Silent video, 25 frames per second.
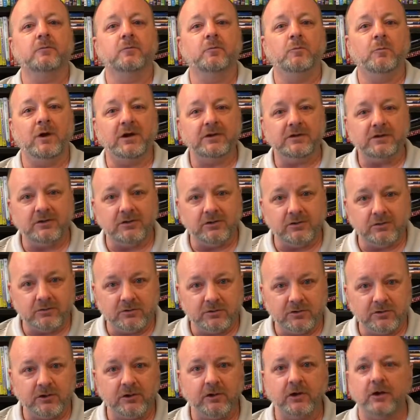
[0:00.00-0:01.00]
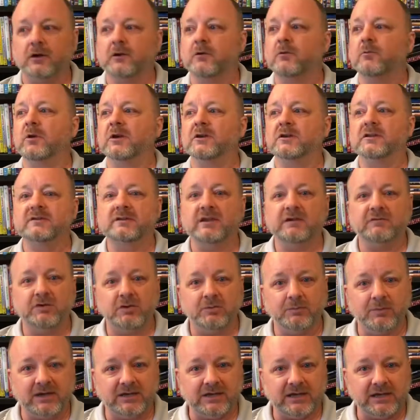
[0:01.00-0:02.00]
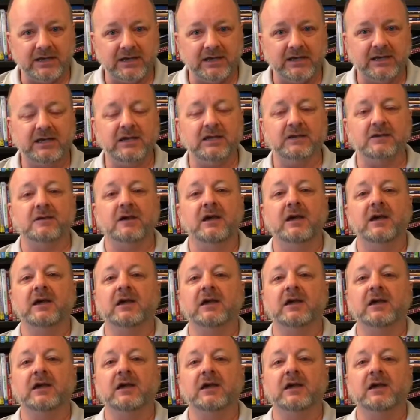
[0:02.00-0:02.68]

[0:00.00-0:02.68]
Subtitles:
What do you cook? What does everybody eat?